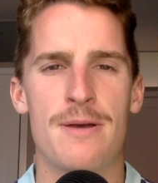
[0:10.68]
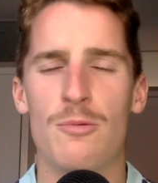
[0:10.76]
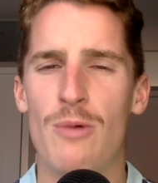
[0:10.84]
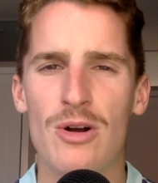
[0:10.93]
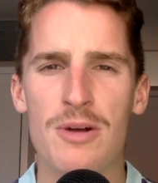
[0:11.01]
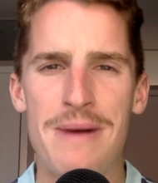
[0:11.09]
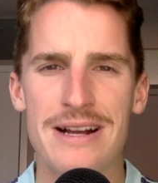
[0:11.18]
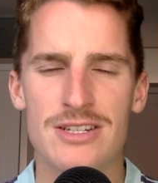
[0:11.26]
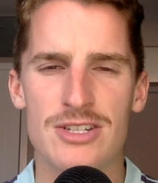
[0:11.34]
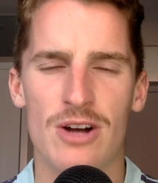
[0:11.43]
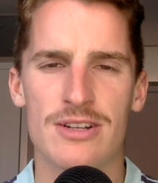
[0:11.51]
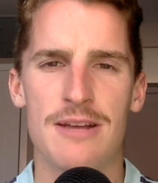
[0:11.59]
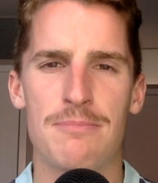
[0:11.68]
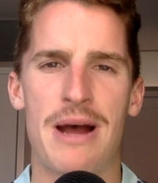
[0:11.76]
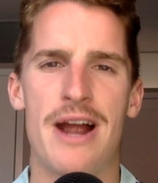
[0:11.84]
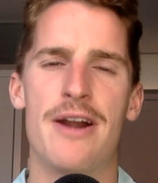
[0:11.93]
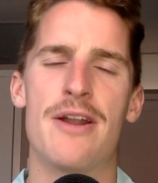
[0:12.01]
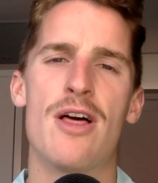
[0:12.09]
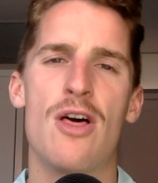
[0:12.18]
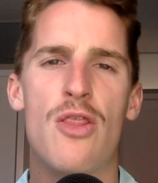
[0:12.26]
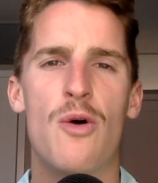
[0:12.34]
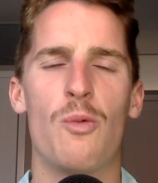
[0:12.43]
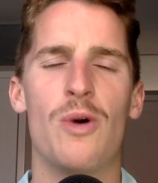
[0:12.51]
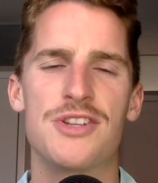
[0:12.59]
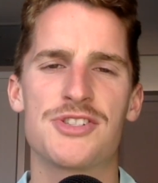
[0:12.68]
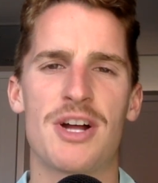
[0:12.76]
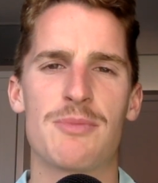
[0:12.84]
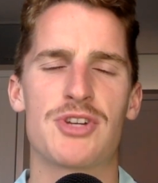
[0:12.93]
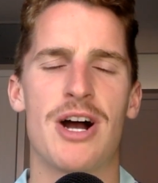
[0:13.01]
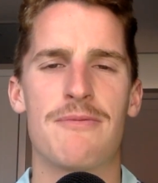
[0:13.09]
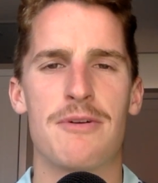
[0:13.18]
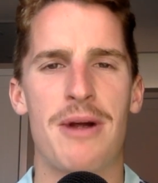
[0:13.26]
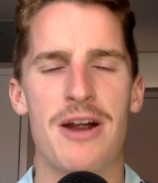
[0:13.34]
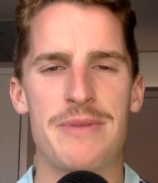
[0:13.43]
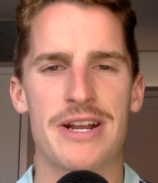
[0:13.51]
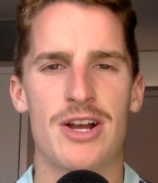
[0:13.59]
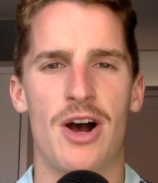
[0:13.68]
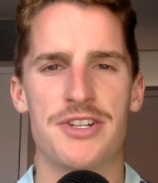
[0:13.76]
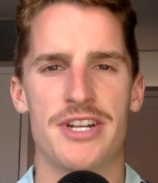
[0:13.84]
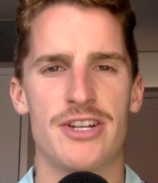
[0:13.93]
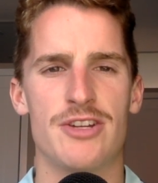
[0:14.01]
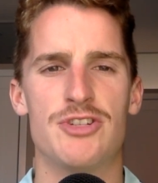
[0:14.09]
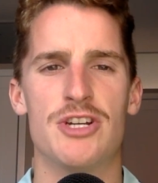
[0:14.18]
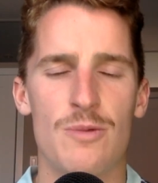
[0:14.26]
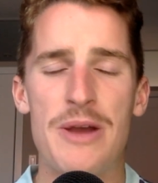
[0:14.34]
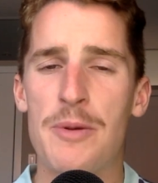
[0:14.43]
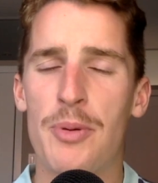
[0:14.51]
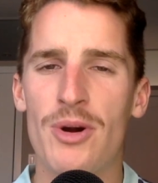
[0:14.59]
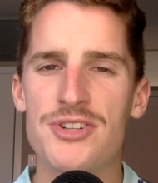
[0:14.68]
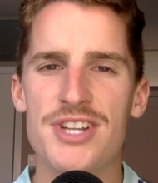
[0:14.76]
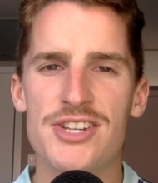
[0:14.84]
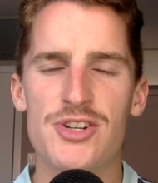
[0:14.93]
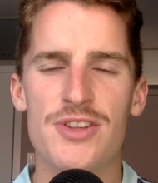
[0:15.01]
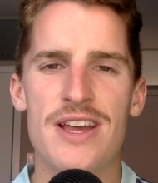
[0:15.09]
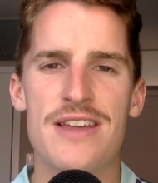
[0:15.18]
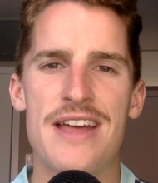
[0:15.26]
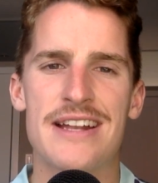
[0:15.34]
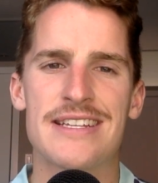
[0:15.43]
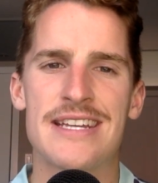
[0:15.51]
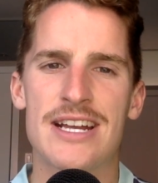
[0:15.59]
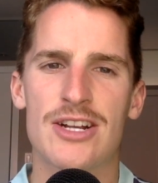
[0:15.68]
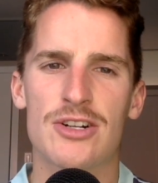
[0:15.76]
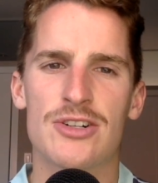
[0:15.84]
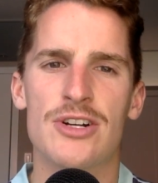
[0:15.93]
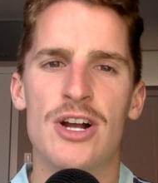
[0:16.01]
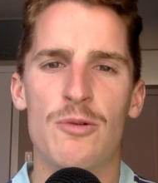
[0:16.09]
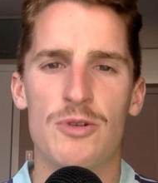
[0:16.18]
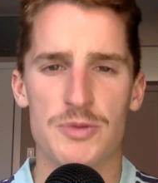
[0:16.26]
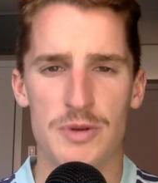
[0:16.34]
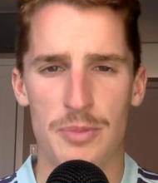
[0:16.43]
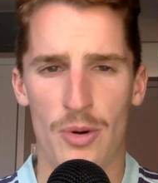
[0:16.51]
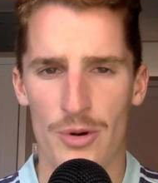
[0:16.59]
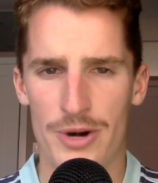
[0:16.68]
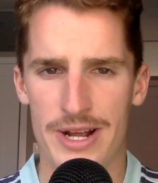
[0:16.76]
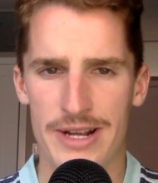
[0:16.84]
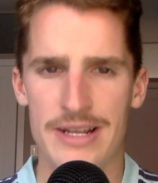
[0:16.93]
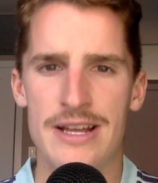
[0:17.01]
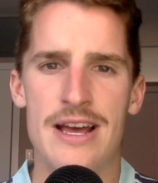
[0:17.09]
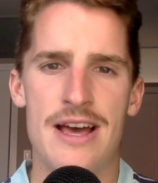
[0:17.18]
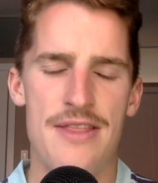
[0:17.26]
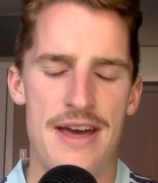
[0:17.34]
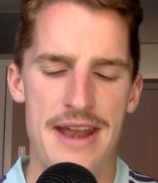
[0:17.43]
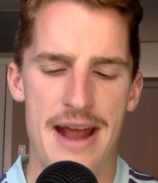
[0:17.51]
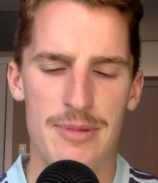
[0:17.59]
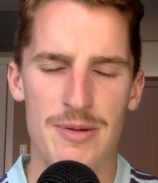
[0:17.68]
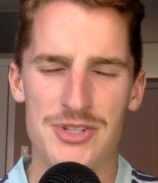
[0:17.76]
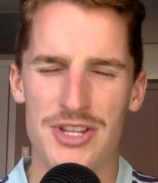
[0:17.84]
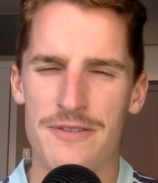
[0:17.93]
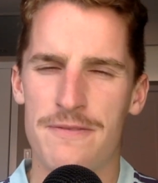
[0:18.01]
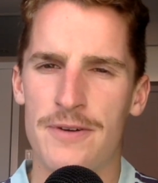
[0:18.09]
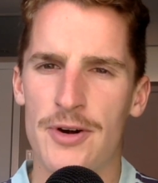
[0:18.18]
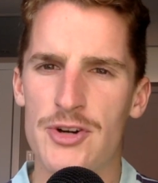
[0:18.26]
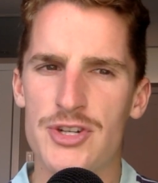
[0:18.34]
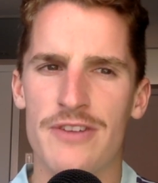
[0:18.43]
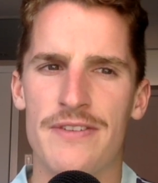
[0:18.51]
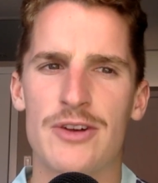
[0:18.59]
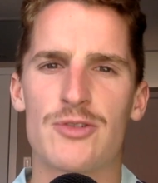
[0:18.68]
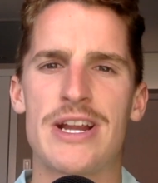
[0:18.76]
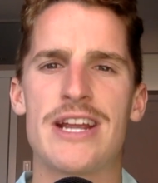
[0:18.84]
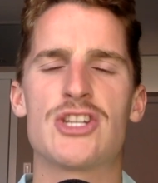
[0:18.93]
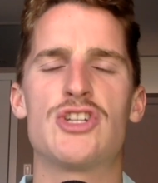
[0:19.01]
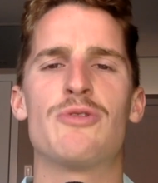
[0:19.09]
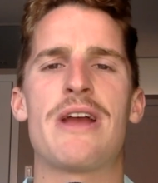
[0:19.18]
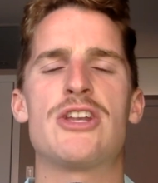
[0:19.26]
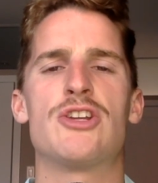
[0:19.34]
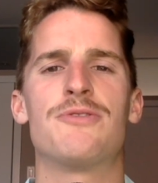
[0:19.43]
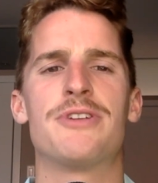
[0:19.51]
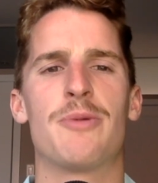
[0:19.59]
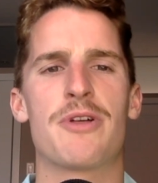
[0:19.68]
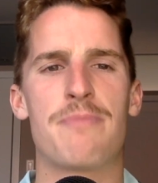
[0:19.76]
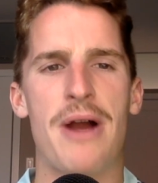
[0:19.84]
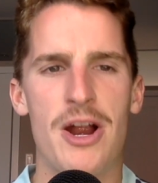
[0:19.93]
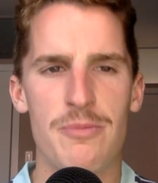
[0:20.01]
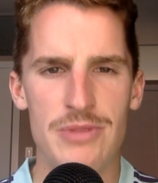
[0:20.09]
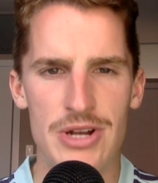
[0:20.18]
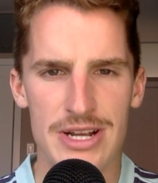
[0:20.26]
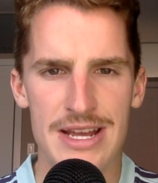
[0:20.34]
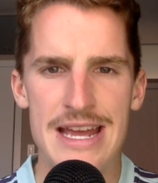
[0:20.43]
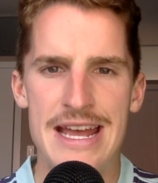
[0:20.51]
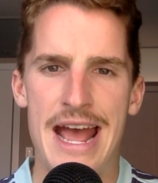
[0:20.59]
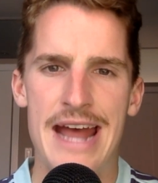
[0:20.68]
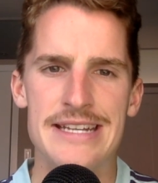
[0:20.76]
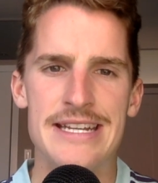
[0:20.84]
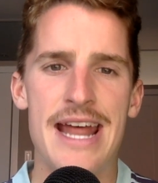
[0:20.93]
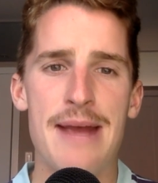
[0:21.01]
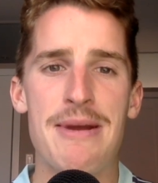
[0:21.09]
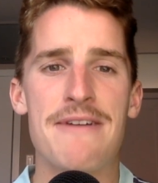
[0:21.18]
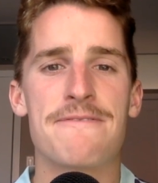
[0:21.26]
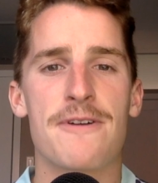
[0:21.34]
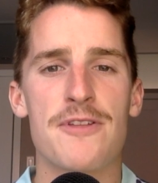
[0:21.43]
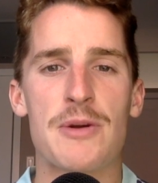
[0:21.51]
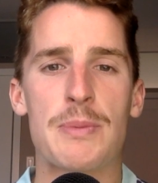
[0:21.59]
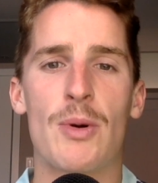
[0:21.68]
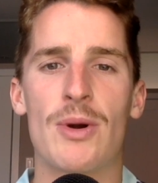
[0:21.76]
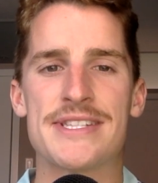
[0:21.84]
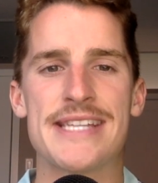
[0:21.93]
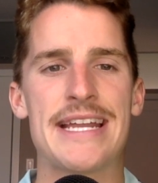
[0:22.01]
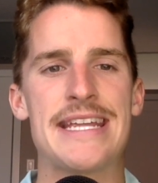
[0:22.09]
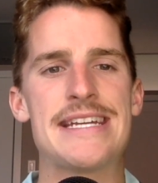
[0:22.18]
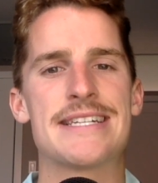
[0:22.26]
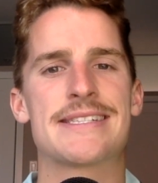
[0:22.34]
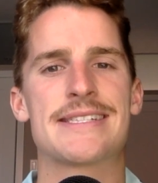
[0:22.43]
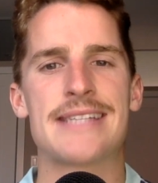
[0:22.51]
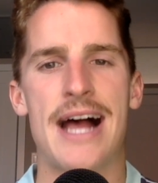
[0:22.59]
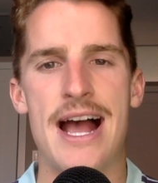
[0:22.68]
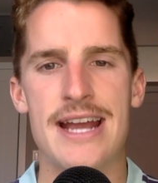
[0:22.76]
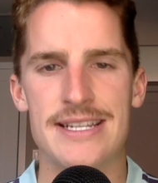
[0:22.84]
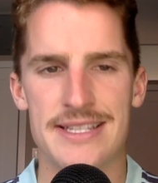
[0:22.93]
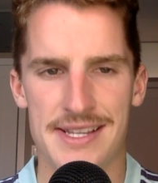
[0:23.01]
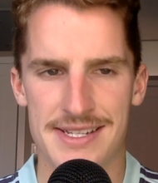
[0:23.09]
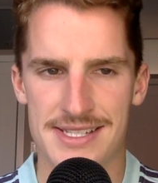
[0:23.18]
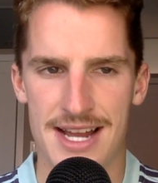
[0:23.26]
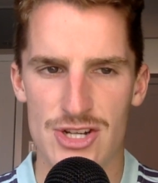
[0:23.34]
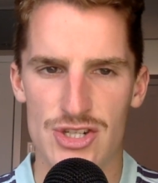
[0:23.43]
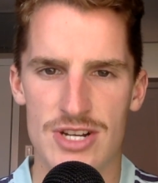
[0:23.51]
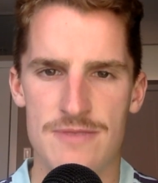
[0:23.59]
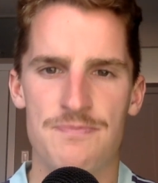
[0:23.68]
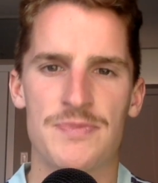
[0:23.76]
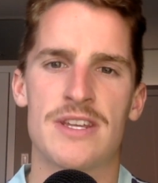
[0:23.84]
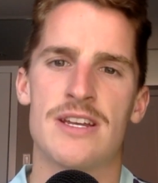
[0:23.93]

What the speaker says: Welcome back to Talking Bayern, the one-stop shop for Bayern Munich content on YouTube. We had reports yesterday that Kicker was reporting that Gnabry was on the verge of agreeing to a new deal with Bayern Munich. And today we have further reports that he has signed this extension.